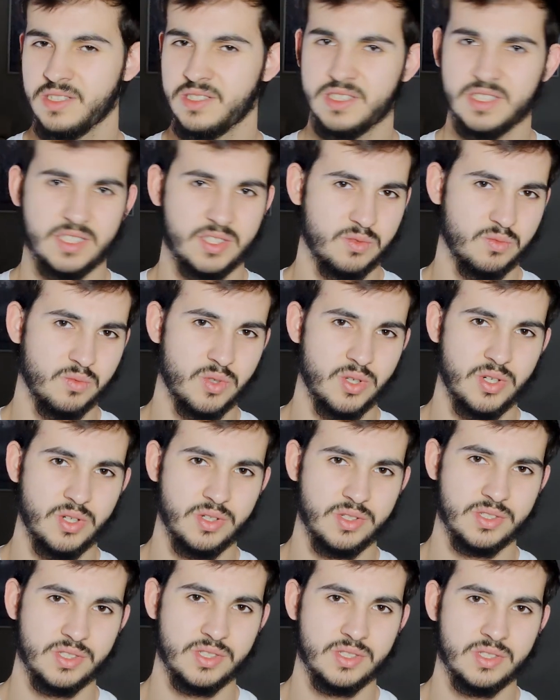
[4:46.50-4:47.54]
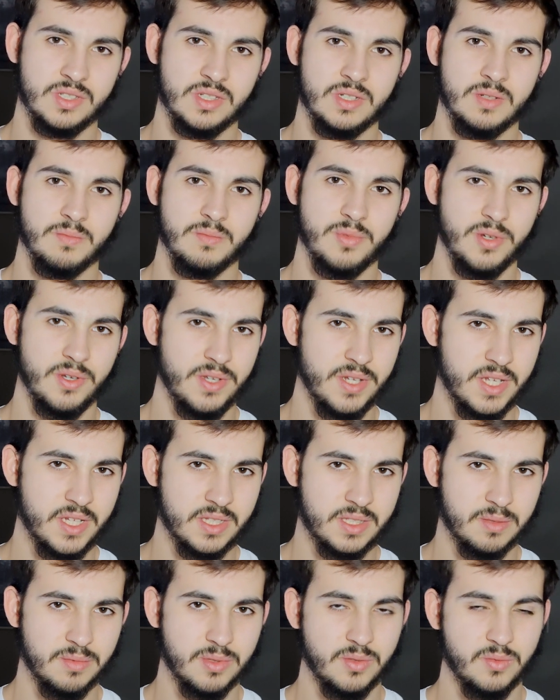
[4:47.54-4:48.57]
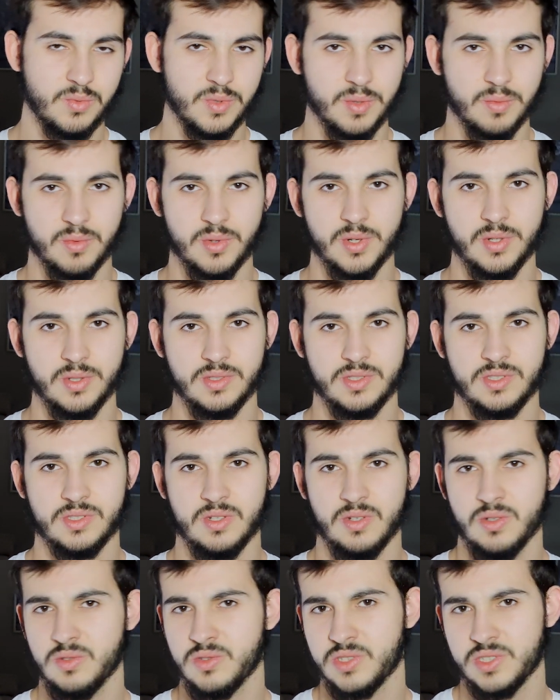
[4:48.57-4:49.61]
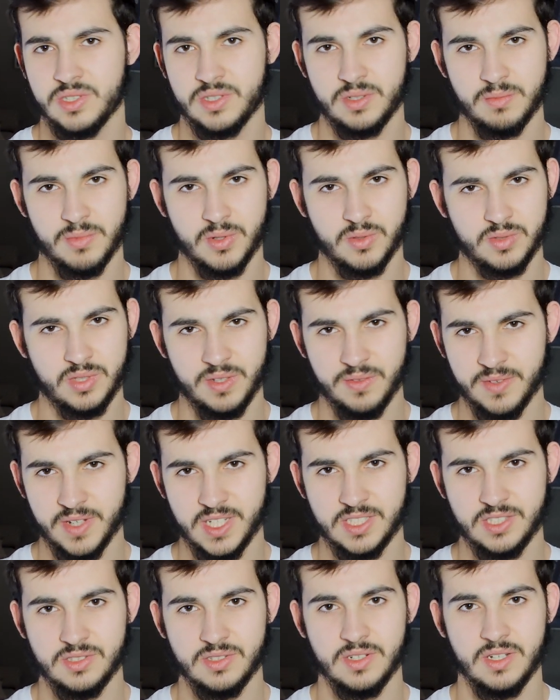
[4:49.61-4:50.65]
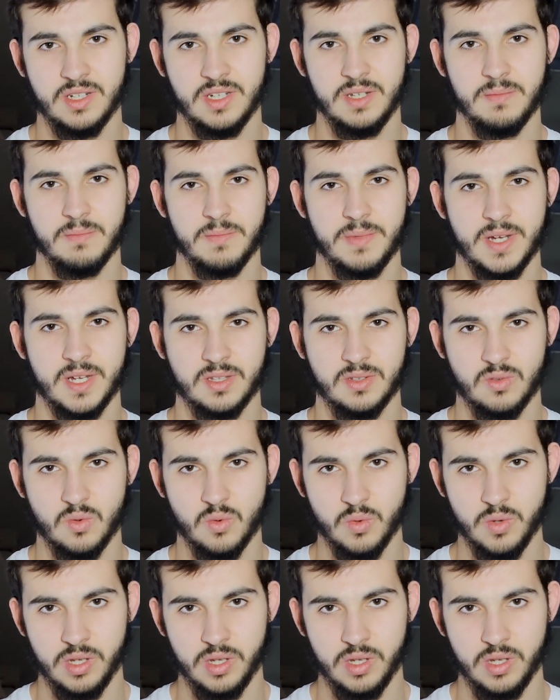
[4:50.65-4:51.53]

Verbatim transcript: It just works predictable rewards lose their motivational impact